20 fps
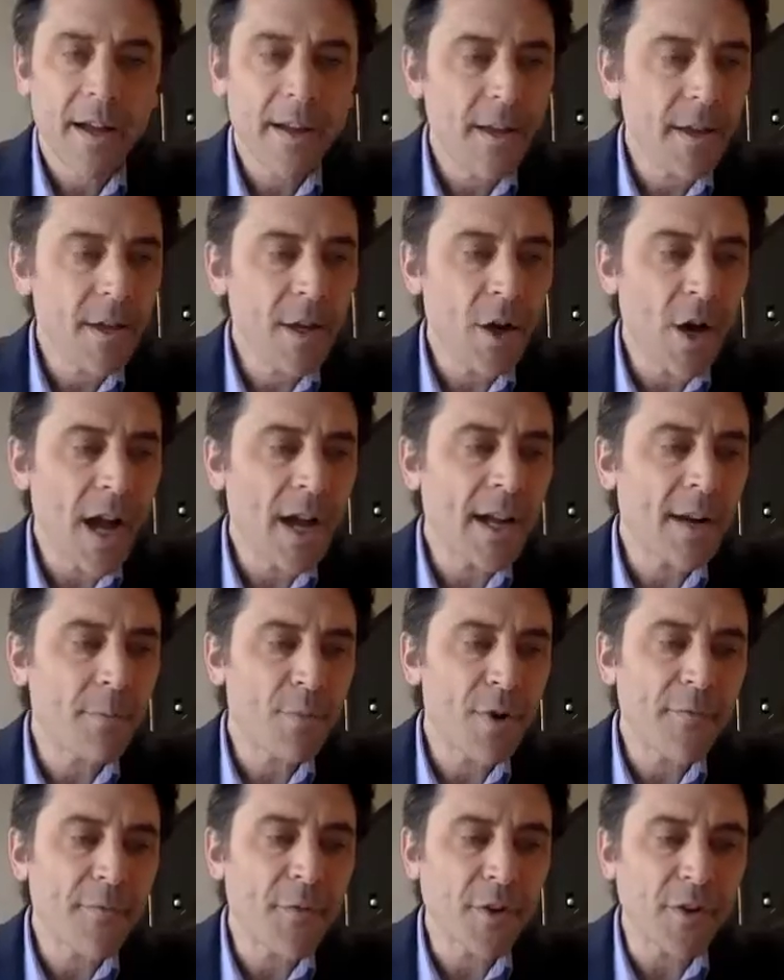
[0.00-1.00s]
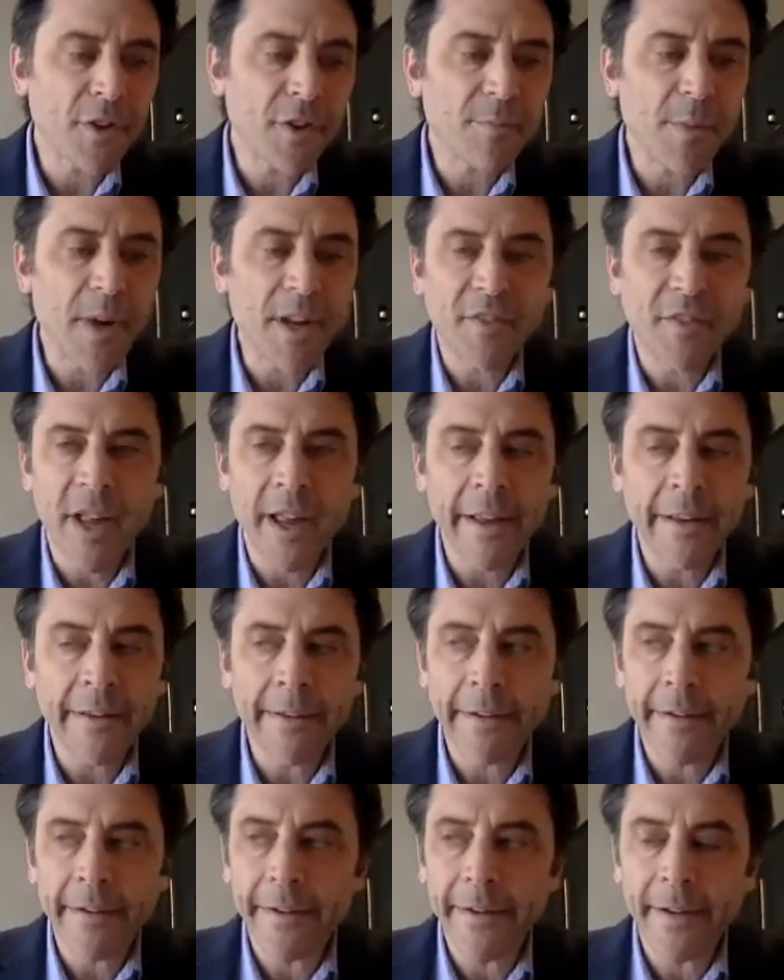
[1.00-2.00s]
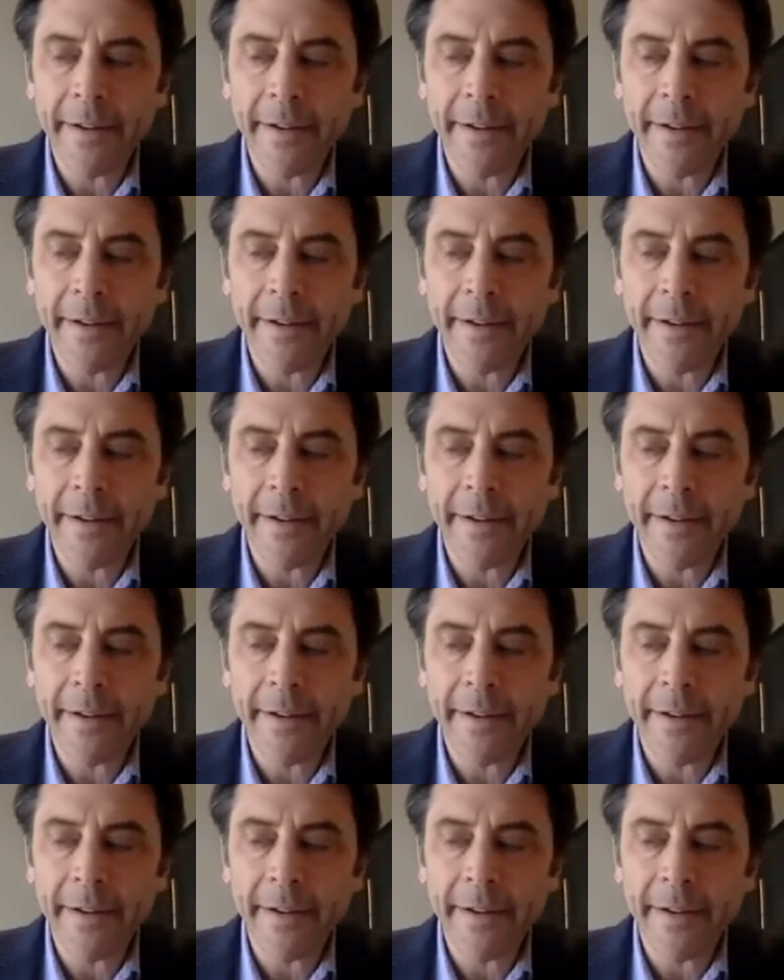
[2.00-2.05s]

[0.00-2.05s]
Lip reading: You know, I'm going to preface this by saying,